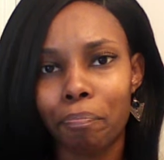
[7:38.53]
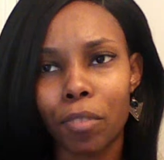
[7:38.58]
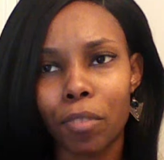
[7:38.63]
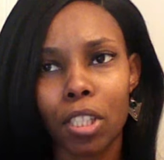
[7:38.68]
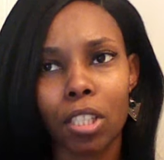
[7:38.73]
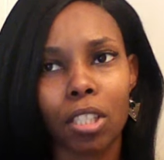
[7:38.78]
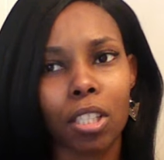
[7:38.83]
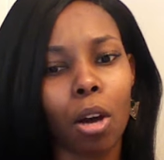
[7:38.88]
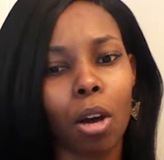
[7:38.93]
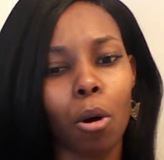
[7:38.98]

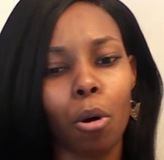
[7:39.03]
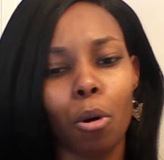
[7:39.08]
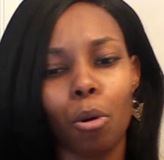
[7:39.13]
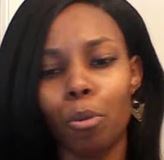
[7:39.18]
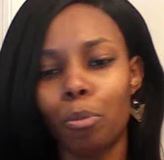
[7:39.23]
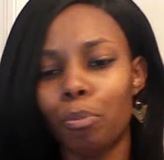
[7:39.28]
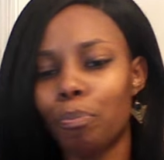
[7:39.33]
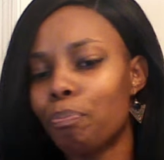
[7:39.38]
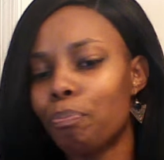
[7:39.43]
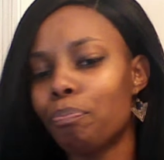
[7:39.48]

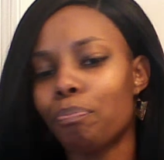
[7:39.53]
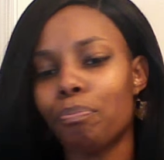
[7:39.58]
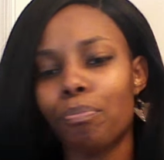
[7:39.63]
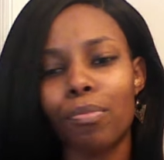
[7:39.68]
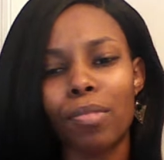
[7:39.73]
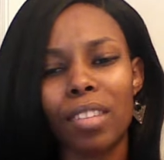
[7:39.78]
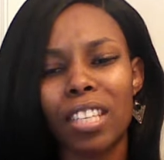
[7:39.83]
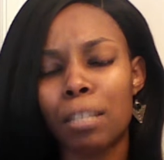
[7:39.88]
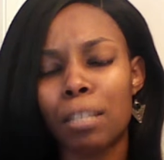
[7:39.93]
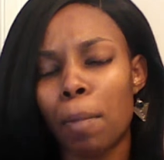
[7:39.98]
So,
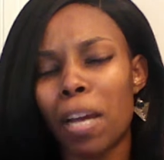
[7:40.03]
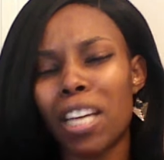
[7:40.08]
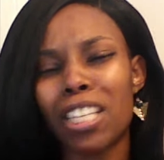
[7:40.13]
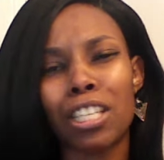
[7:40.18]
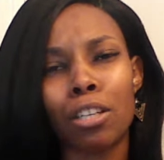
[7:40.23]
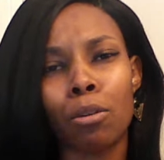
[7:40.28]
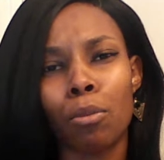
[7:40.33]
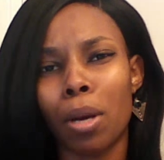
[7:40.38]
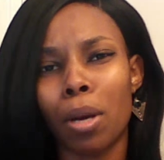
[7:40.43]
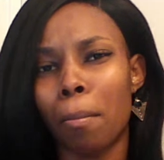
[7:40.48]

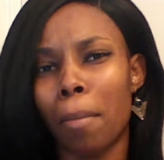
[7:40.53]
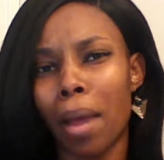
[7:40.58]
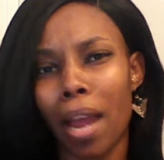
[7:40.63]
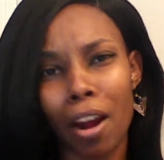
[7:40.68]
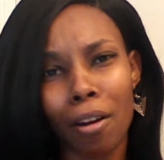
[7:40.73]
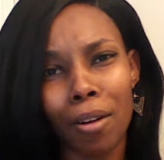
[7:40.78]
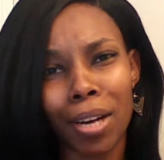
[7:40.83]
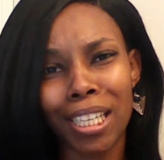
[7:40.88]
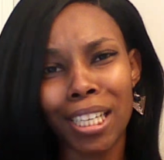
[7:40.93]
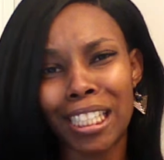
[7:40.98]
especially with a
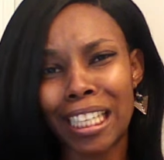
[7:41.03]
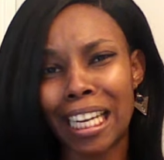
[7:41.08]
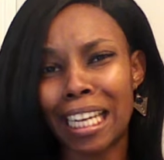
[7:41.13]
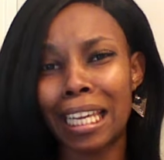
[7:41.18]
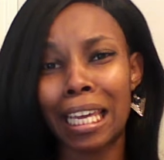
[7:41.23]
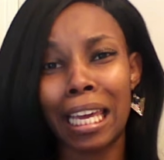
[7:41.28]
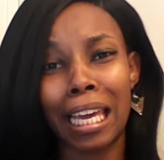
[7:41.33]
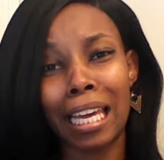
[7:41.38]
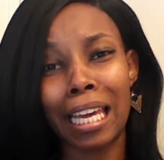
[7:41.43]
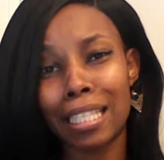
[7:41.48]
marriage and
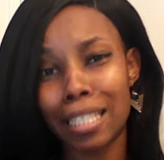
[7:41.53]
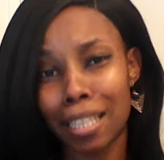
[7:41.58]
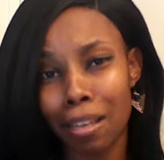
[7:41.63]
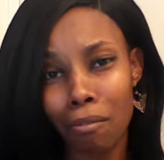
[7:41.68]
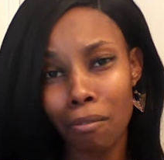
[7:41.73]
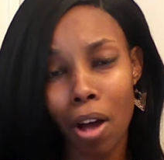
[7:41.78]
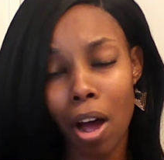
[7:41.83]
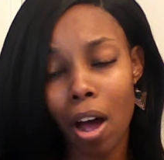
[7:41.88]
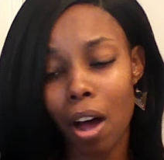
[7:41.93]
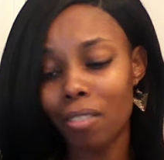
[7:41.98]
kids
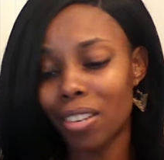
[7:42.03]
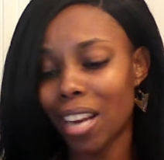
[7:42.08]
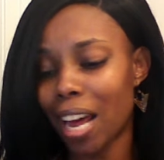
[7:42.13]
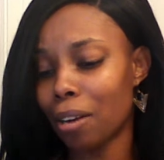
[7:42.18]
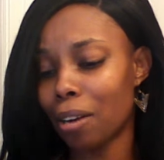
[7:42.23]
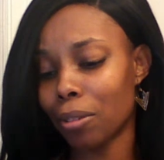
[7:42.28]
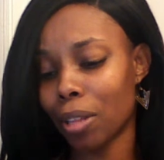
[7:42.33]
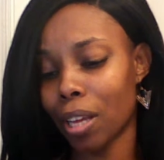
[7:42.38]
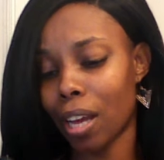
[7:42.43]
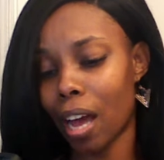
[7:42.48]
involved, I
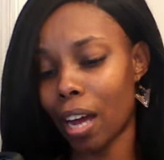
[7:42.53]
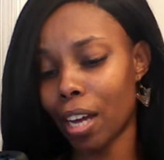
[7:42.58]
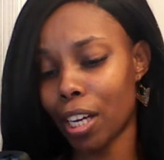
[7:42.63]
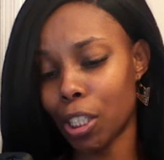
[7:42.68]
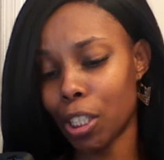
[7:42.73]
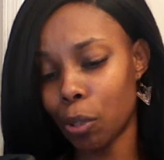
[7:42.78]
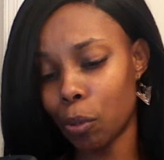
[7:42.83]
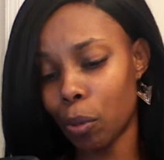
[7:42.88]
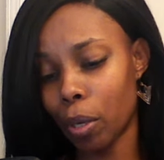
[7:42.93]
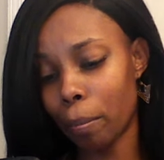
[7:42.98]
don't think I could
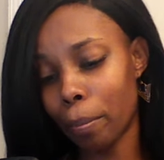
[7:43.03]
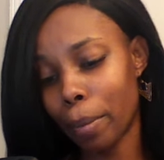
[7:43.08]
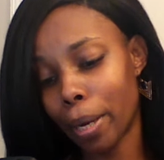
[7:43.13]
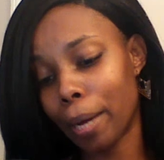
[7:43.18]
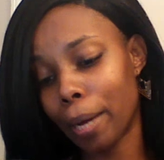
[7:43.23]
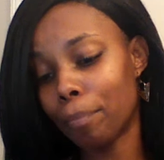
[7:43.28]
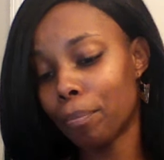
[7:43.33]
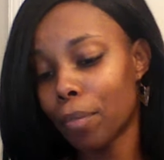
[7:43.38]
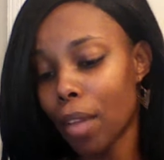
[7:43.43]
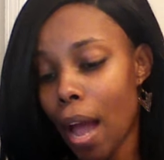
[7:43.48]
do it.
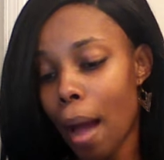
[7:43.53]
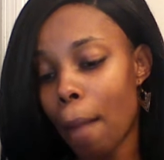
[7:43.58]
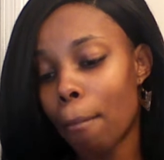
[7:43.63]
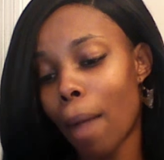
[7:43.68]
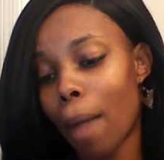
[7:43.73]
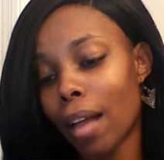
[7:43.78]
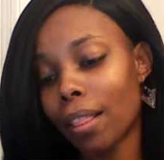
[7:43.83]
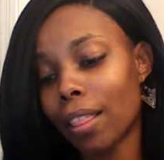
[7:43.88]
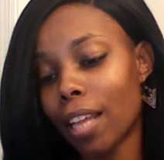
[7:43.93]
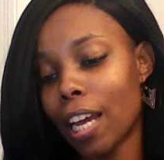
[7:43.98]
But
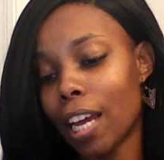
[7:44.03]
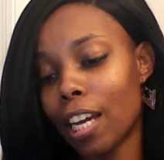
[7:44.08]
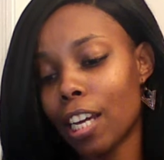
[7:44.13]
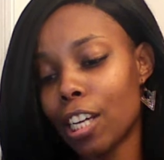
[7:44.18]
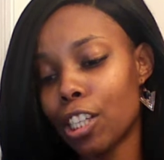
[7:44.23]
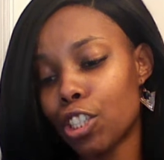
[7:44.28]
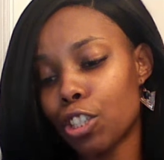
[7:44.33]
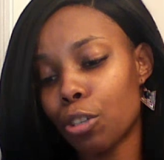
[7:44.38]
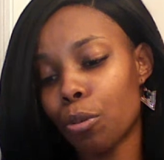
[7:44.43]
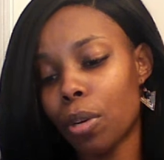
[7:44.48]
my thing
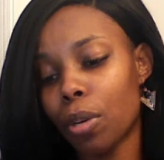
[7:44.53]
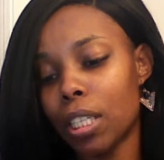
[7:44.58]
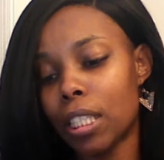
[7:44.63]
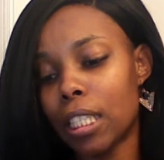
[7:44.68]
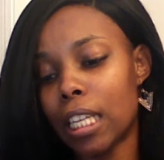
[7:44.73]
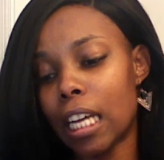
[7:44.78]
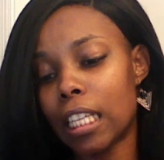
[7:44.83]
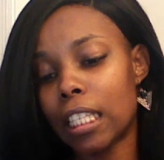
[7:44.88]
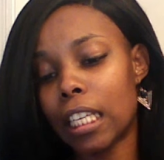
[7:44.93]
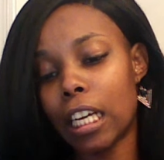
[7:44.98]
is, Charrisse
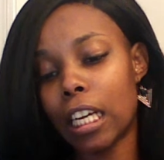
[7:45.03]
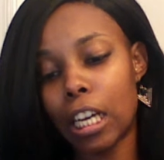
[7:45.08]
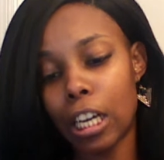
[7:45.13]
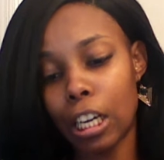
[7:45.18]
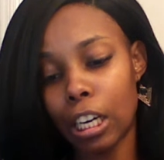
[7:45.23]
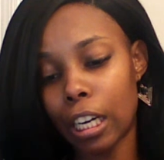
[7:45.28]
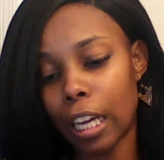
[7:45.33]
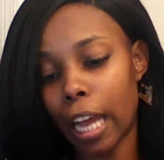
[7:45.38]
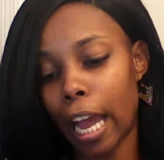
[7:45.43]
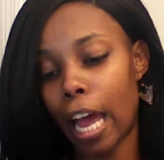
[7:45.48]
doesn't
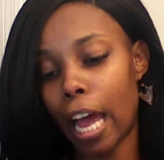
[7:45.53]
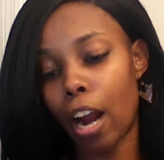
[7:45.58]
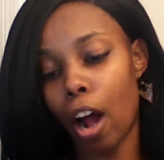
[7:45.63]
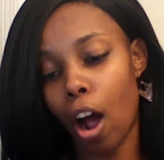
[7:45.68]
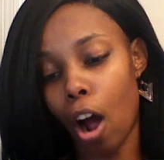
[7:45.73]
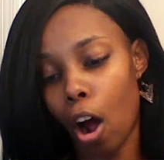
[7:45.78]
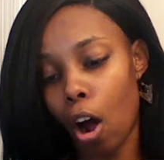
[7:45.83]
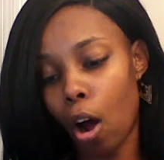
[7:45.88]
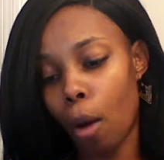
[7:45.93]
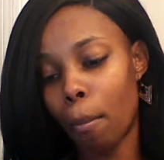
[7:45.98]
cook at
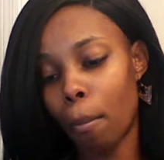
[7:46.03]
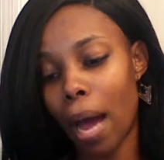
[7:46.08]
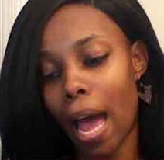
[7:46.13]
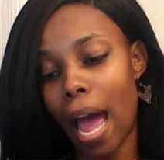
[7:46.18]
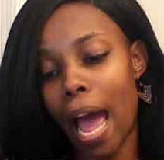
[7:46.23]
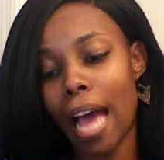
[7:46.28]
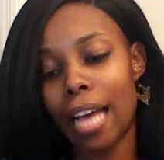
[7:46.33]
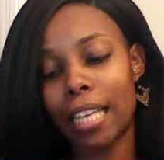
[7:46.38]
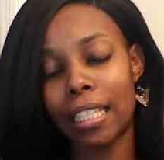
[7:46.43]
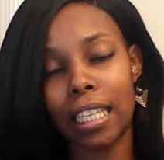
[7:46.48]
all, but
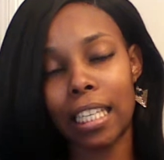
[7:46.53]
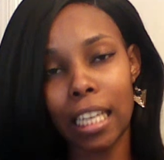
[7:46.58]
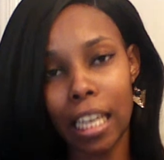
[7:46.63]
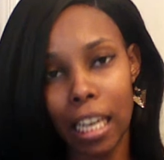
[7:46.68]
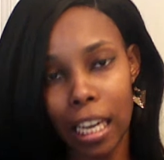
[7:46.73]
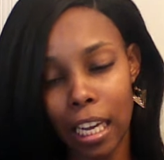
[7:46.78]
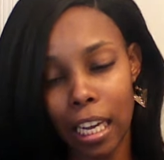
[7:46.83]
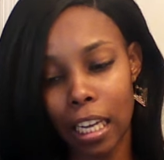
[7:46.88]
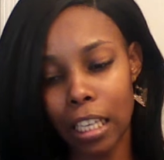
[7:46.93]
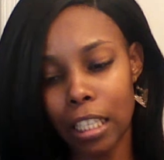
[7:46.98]
has the
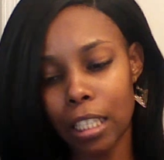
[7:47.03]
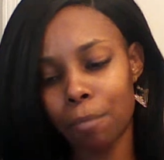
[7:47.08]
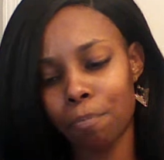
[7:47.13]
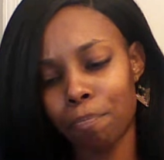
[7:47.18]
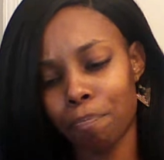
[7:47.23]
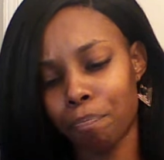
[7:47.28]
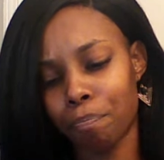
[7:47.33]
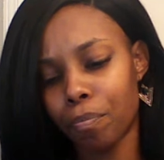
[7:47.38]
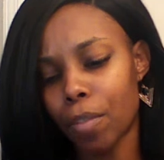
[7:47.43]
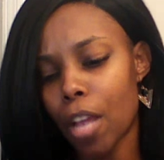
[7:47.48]
kids.
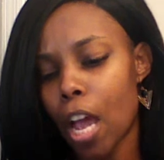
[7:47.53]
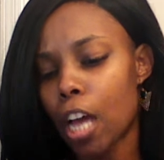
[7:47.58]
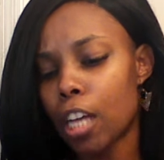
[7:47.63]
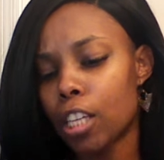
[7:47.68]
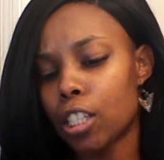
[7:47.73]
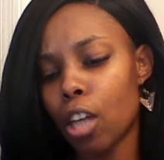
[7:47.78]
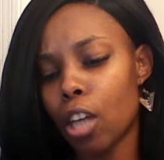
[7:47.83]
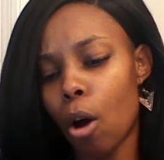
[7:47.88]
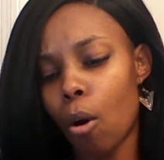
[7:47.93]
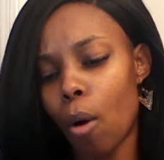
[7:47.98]
Hmm.
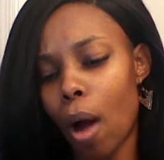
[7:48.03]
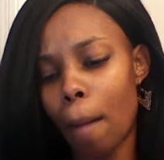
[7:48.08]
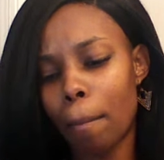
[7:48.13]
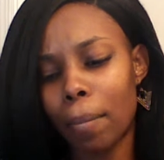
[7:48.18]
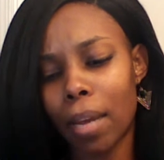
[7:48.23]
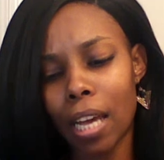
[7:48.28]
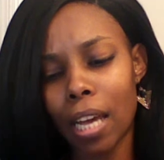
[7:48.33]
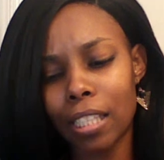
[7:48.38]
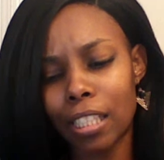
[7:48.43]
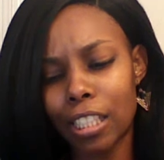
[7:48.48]
So I'm
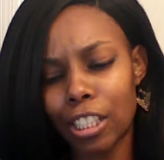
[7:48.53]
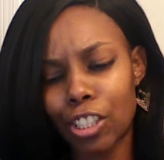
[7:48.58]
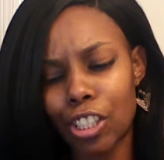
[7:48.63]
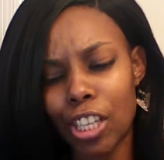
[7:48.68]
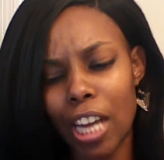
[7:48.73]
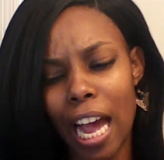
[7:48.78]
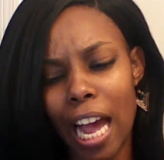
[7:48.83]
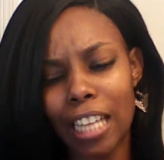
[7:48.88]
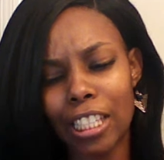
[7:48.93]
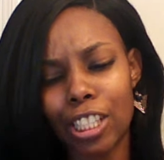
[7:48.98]
guessing
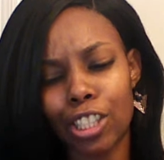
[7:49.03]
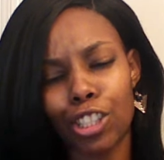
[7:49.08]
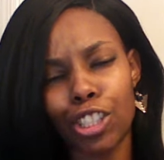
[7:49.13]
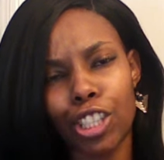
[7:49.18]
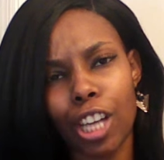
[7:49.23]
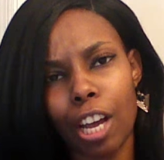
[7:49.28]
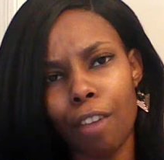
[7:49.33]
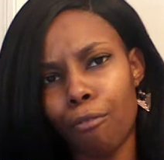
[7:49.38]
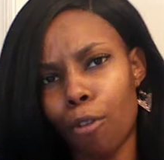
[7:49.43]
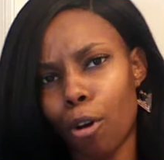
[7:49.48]
she has a
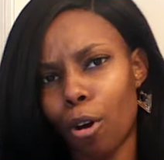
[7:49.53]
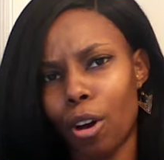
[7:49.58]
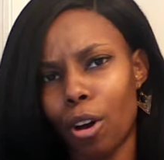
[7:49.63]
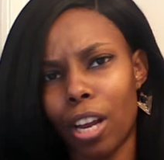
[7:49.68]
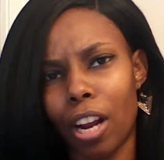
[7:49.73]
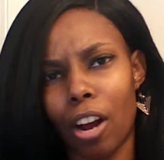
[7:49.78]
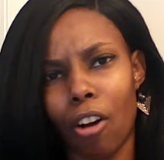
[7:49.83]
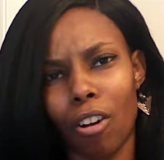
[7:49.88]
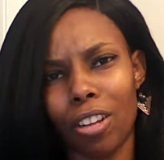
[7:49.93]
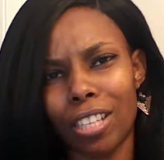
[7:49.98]
chef on
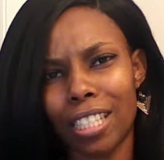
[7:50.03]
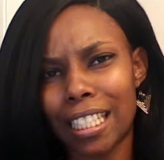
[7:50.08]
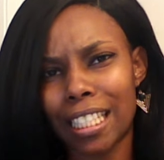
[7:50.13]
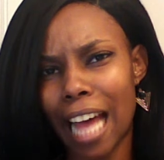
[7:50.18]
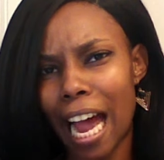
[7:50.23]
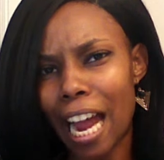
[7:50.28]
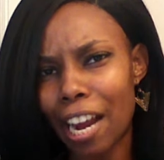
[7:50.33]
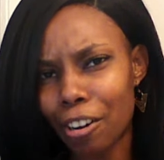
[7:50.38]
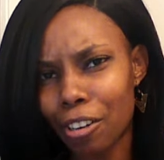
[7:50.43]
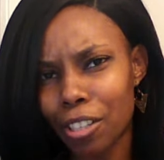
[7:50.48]
on
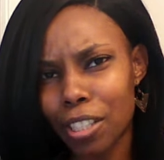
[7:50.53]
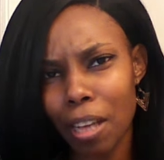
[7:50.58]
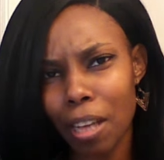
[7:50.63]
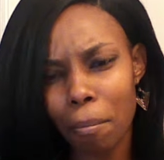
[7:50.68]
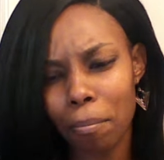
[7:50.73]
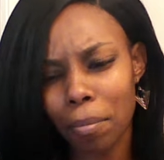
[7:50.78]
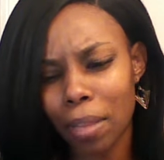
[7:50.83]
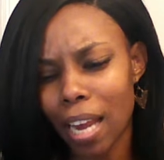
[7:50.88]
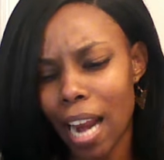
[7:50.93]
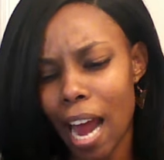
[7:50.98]
site or
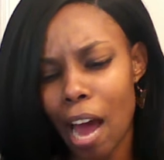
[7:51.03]
something.